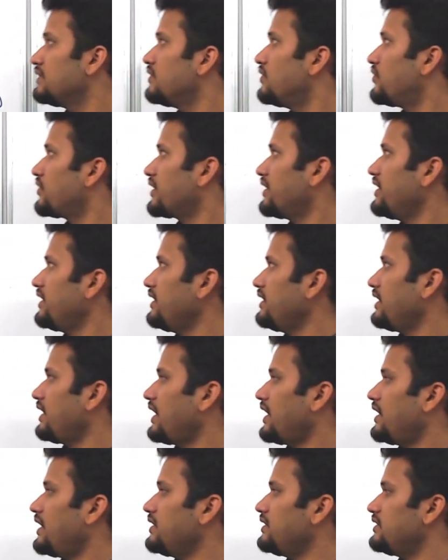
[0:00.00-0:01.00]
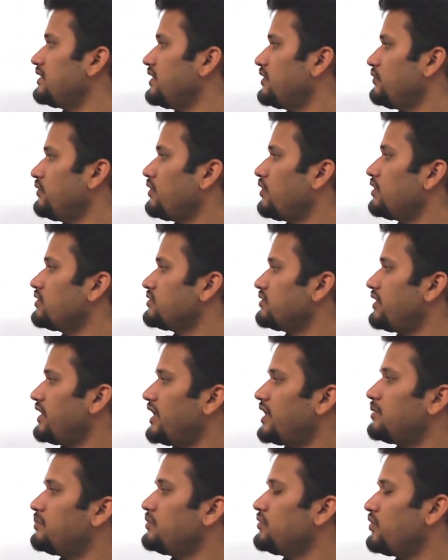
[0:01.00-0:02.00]
Okay, and it will also
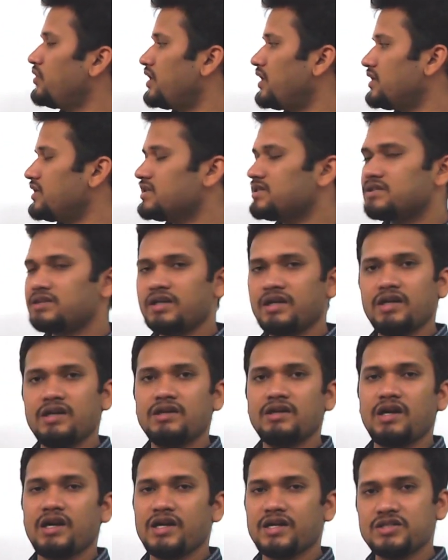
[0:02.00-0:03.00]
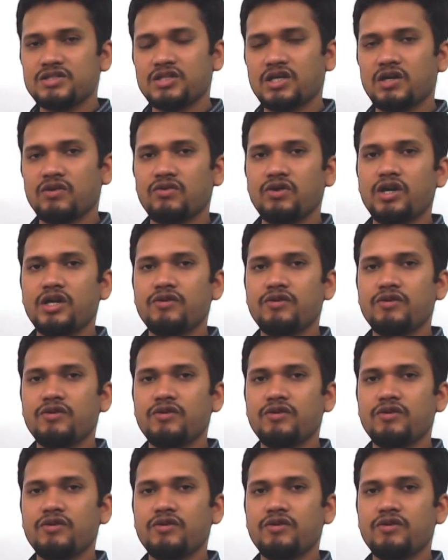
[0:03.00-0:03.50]
help you understand RxJava.